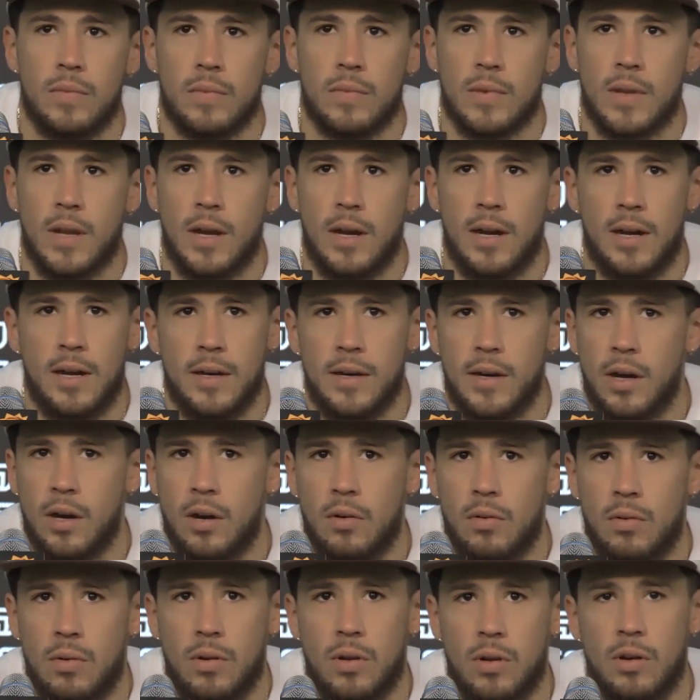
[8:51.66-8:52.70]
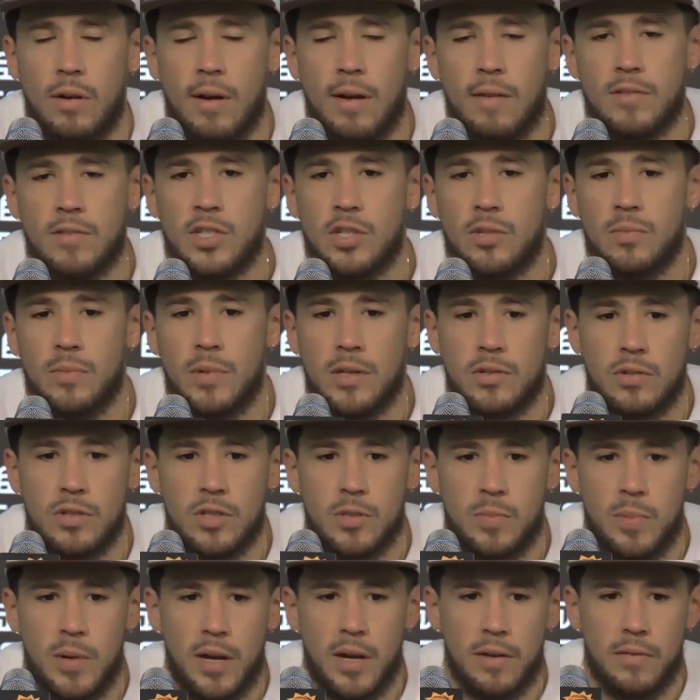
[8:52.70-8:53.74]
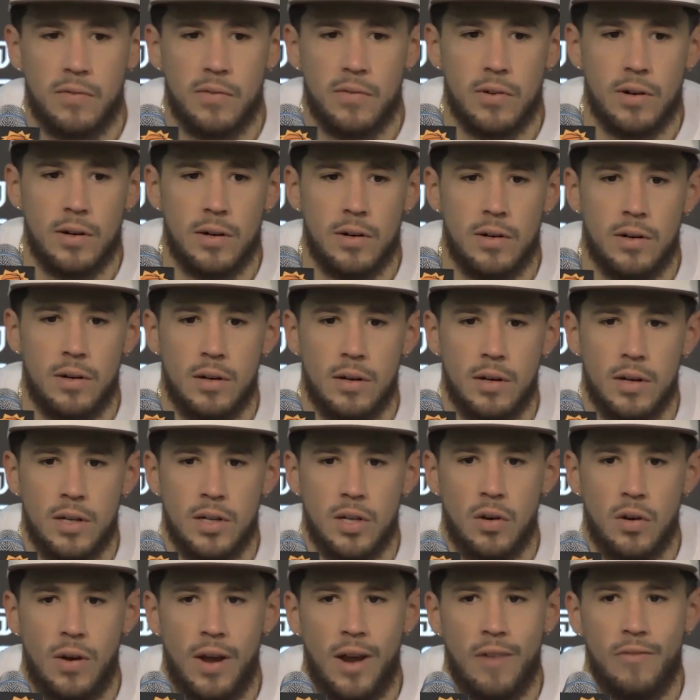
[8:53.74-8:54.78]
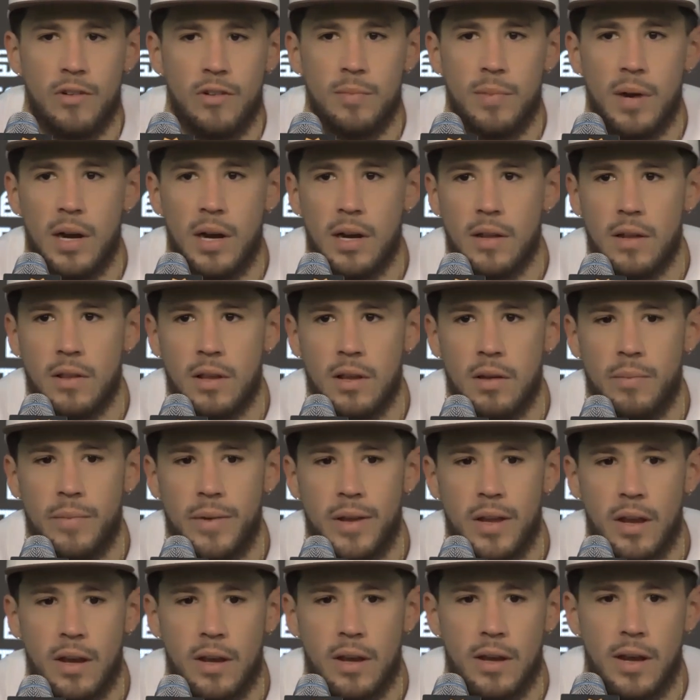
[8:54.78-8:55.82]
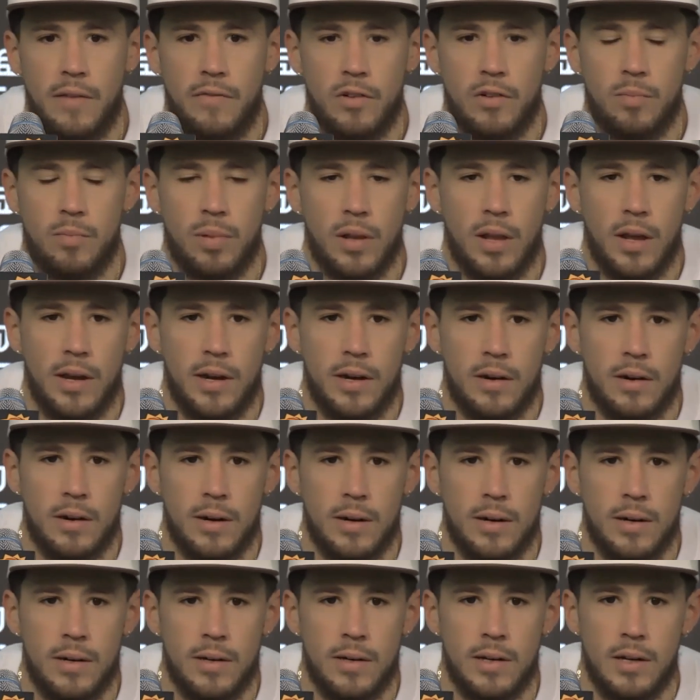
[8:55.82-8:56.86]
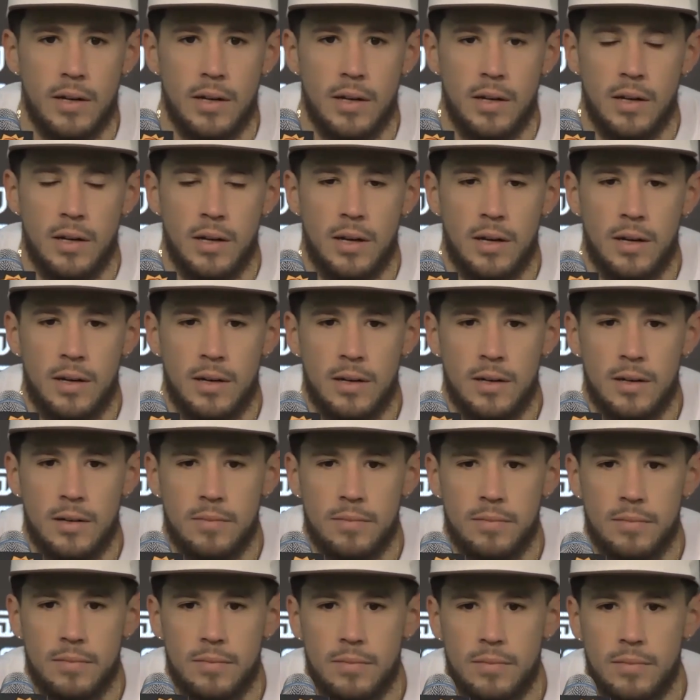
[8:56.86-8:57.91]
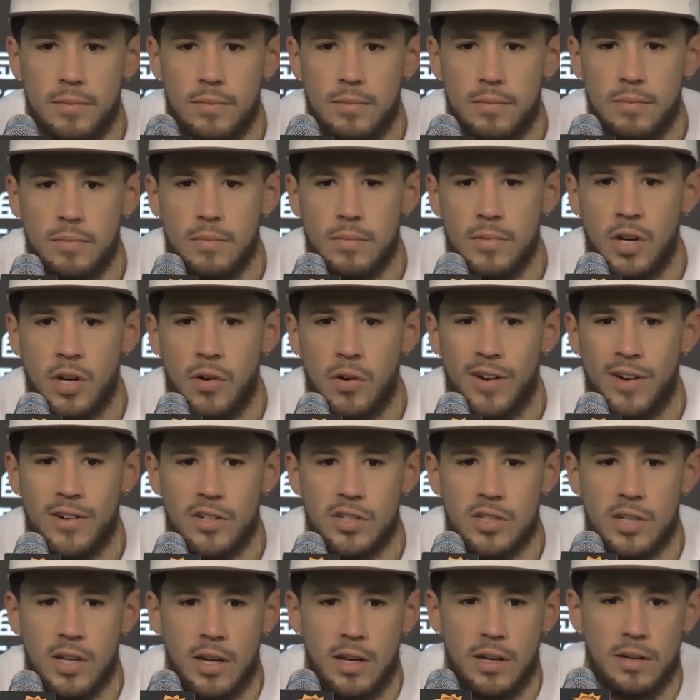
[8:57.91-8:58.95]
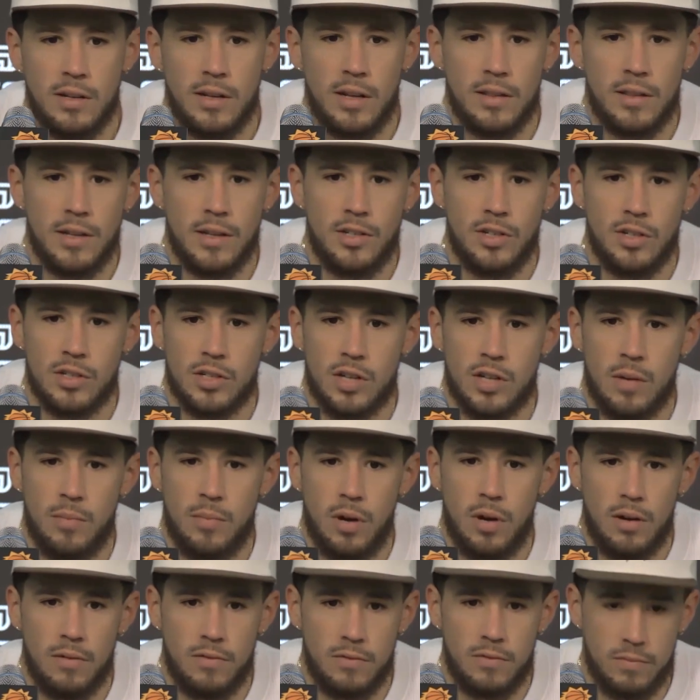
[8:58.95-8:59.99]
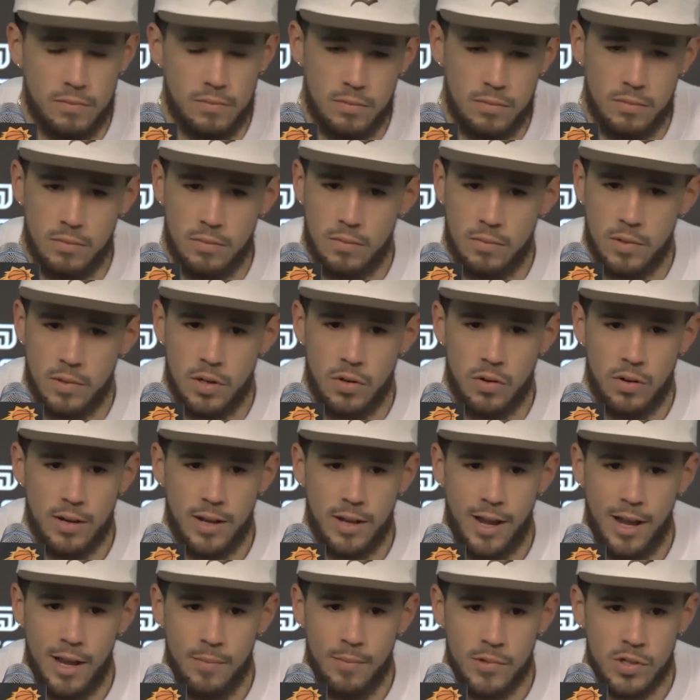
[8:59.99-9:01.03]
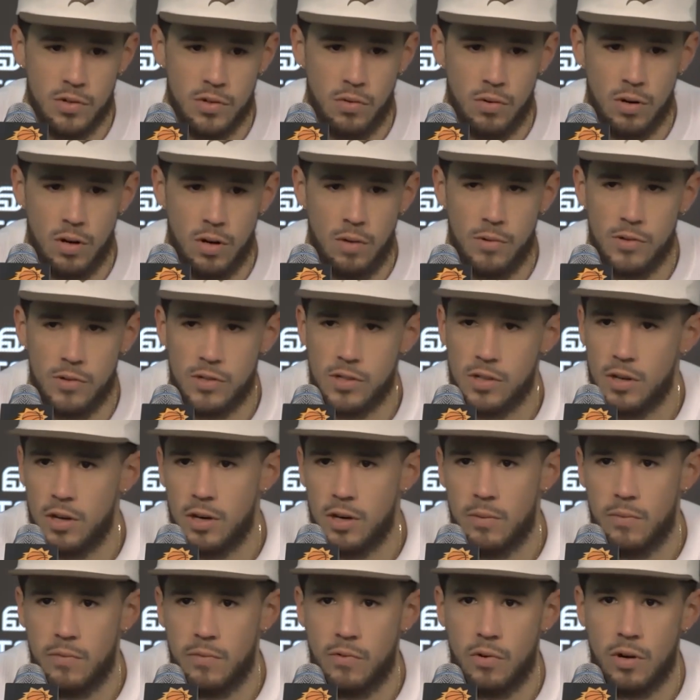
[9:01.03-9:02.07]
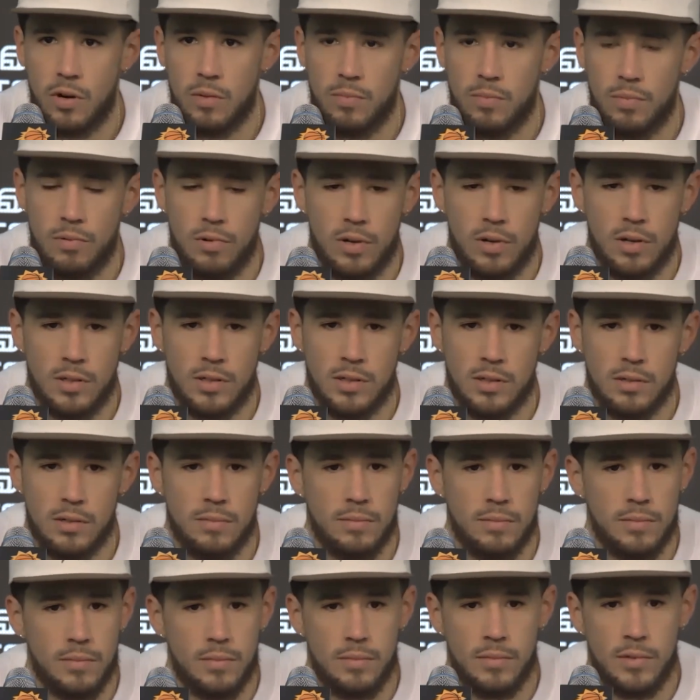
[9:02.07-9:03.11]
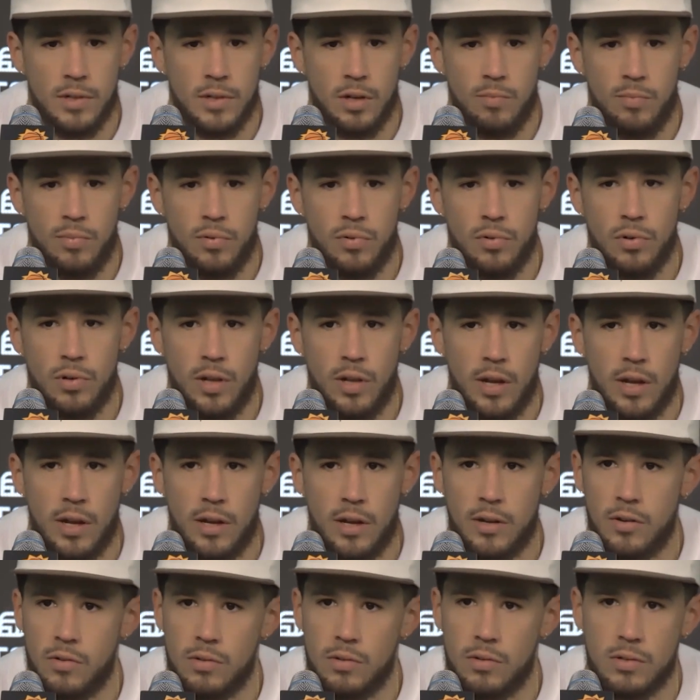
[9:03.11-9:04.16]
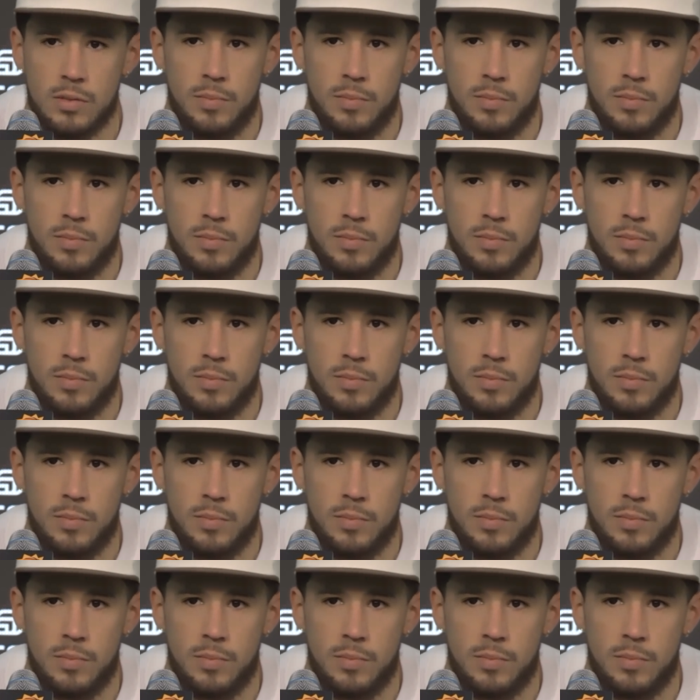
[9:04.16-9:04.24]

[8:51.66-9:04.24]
No, you know, I have too much respect for, you know, everybody in the NBA, every player, and, you know, understanding that they just come off, you know, a game of scoring almost 140 points, and, you know, Poole and Kuz